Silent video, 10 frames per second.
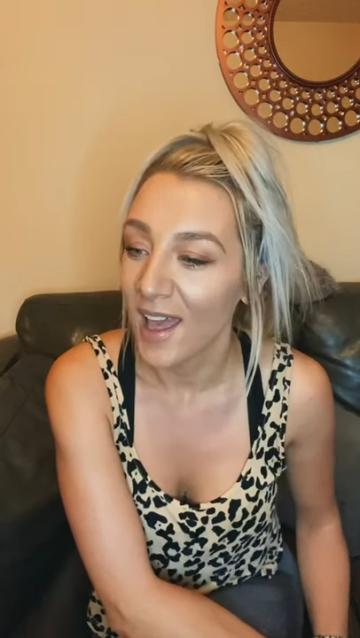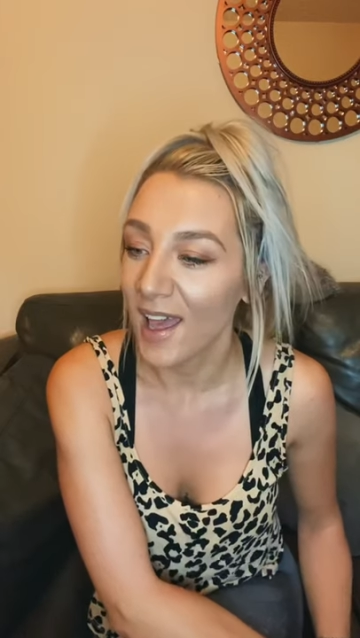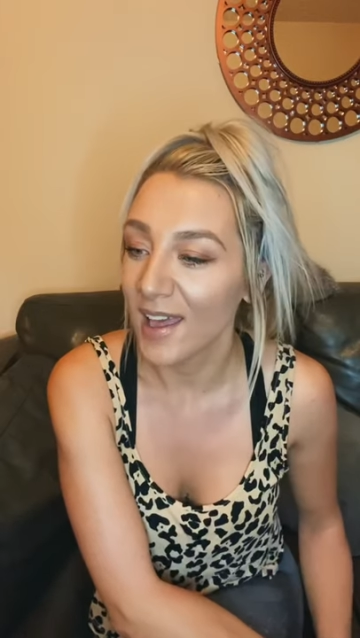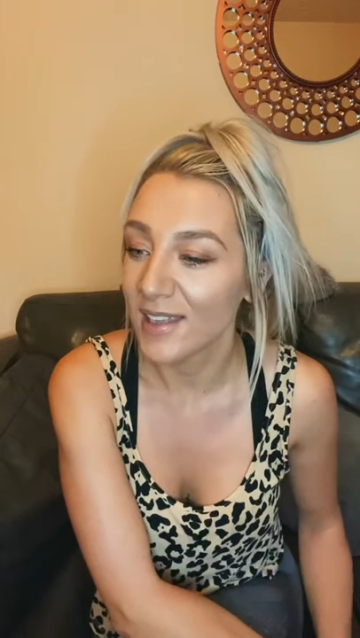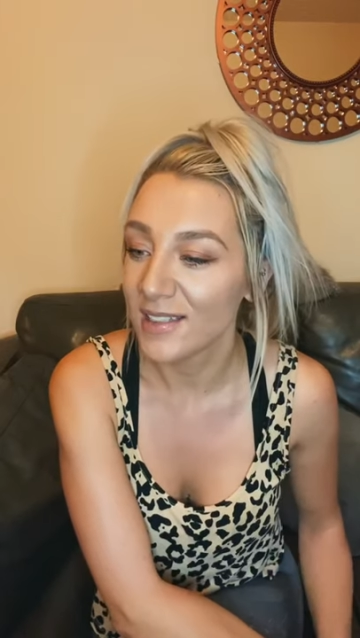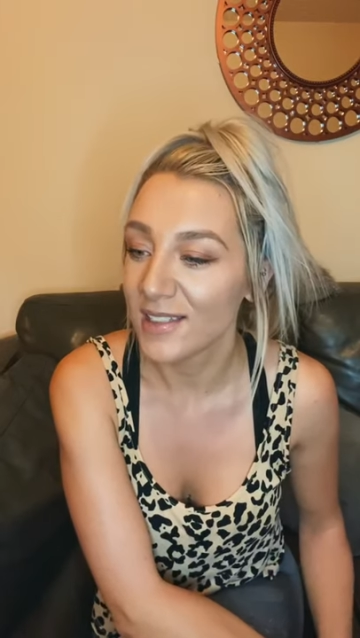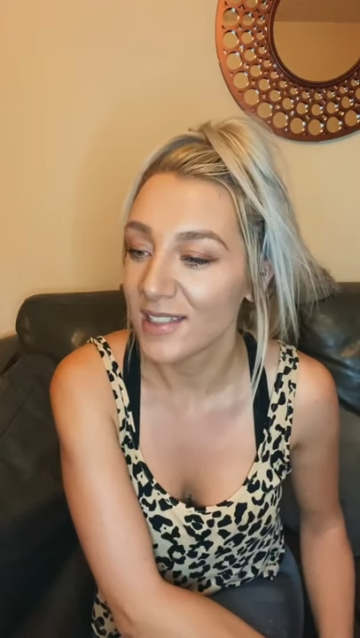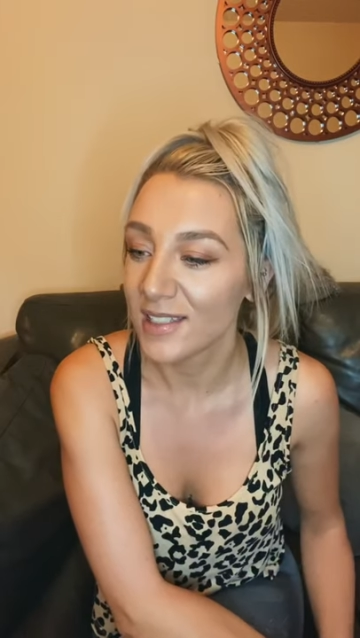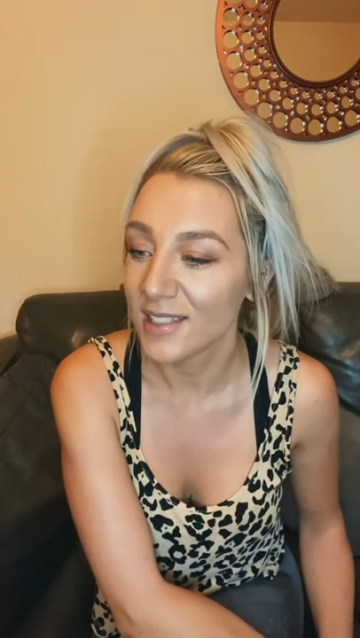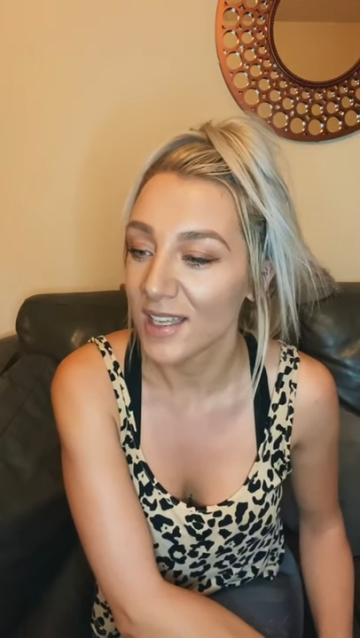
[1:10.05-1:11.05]
And
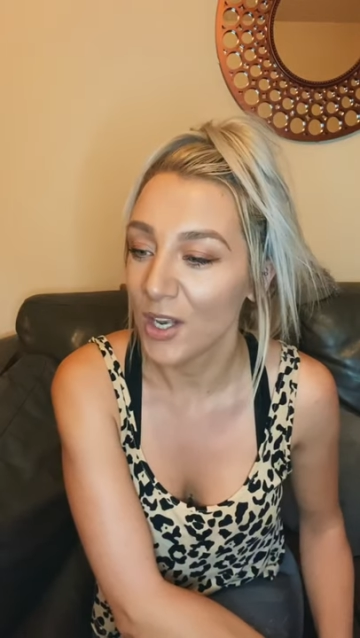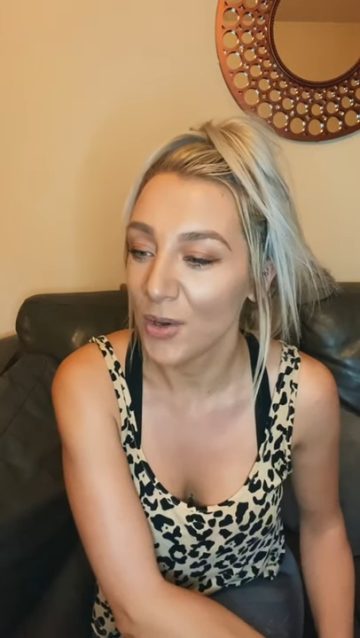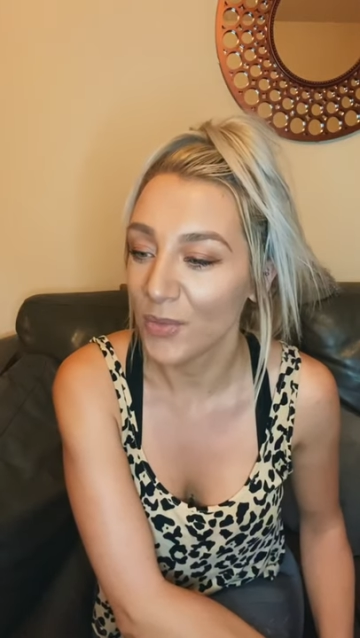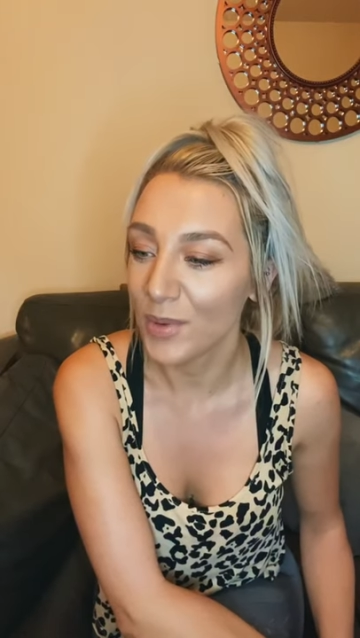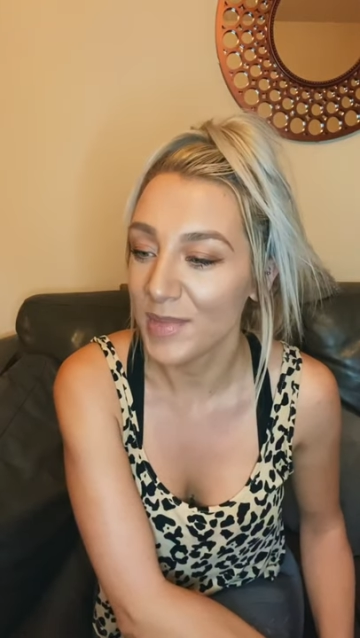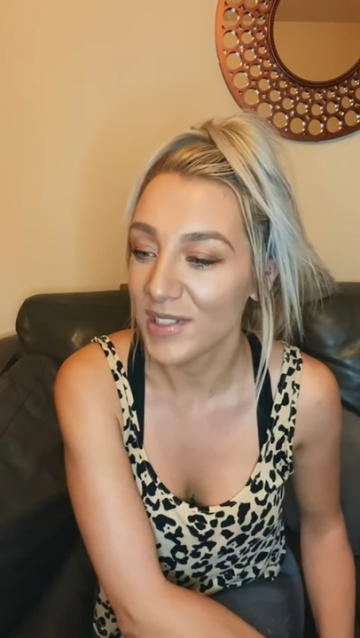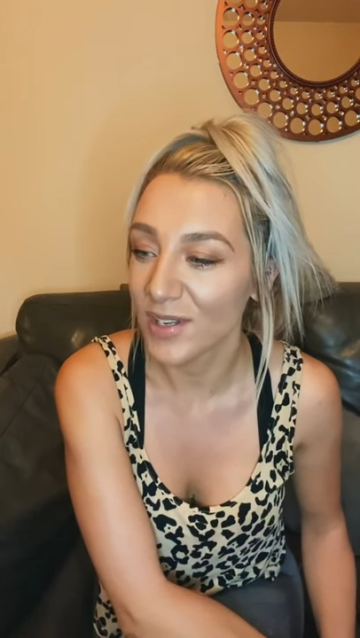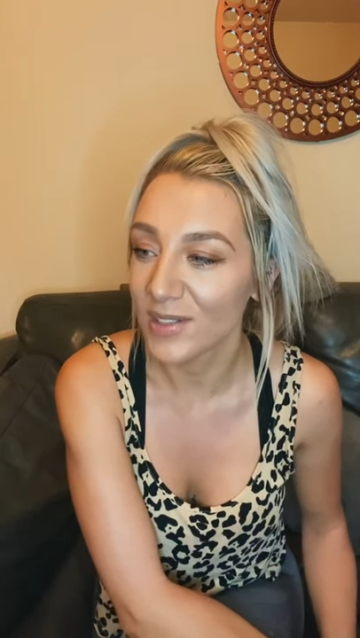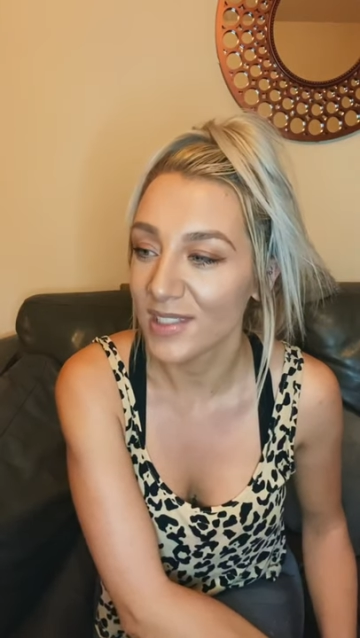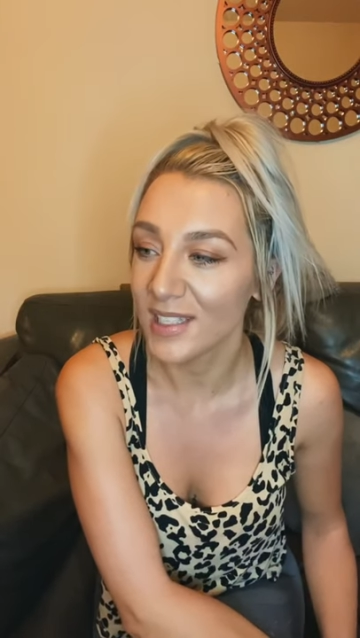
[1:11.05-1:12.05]
a lot of women
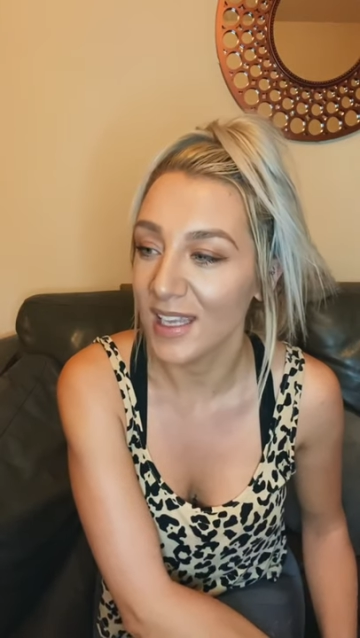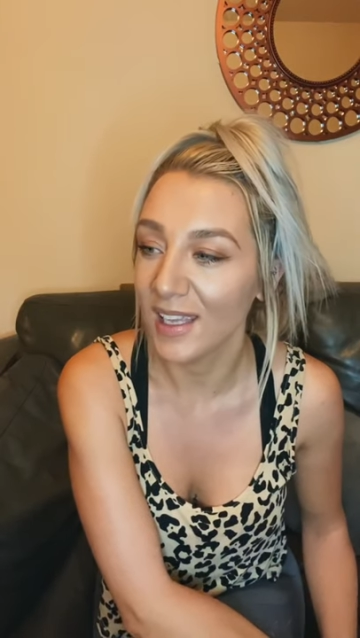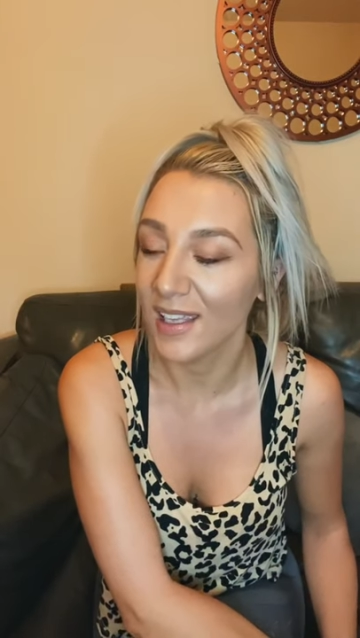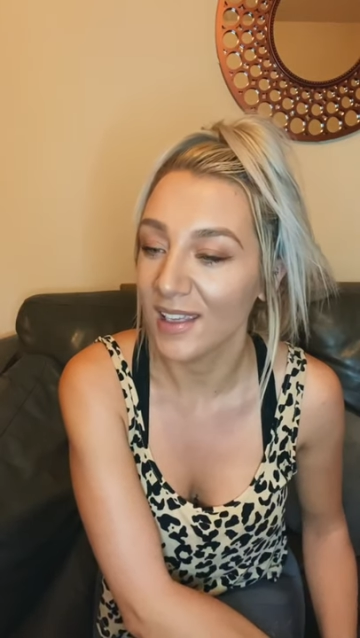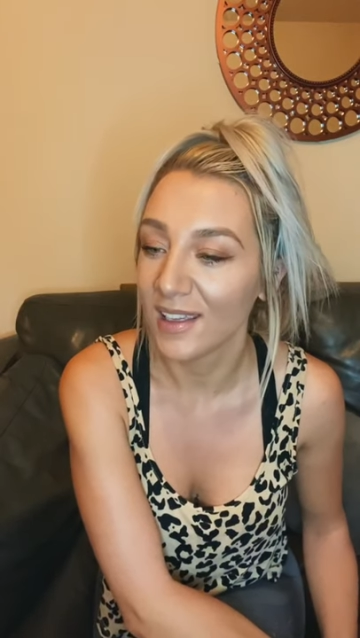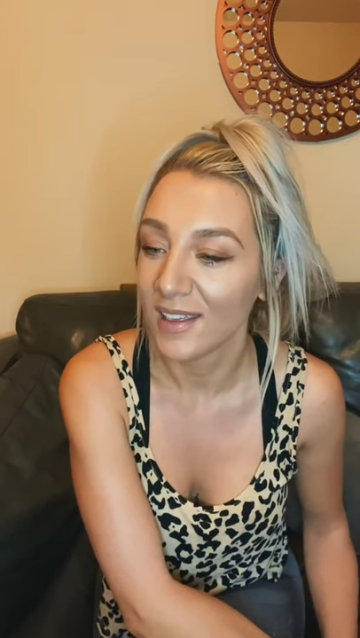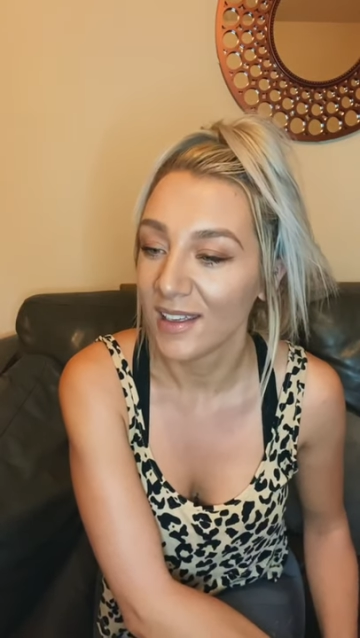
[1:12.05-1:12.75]
don't see